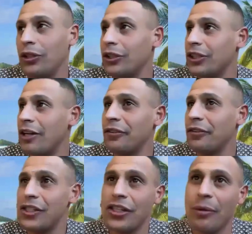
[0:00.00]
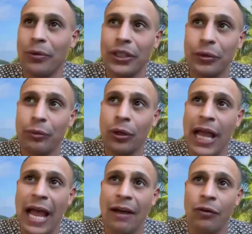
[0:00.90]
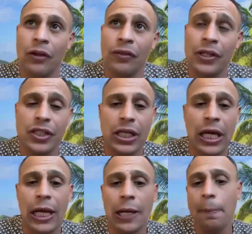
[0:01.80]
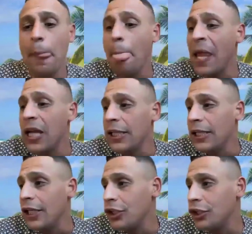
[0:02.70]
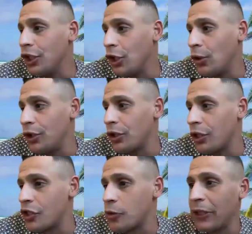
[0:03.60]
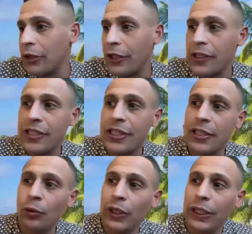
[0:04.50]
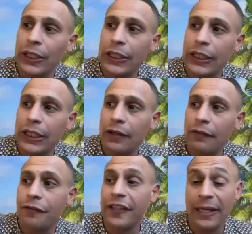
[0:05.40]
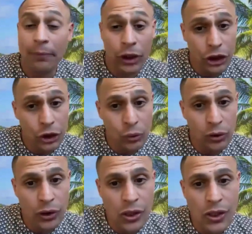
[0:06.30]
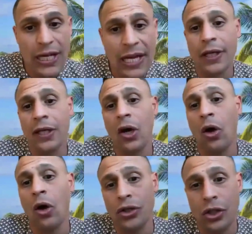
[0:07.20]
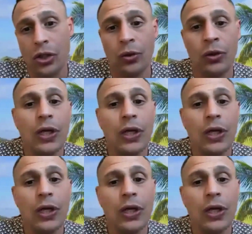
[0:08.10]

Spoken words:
you're definitely somebody we want to have on this. Your experience with family jewelers and then also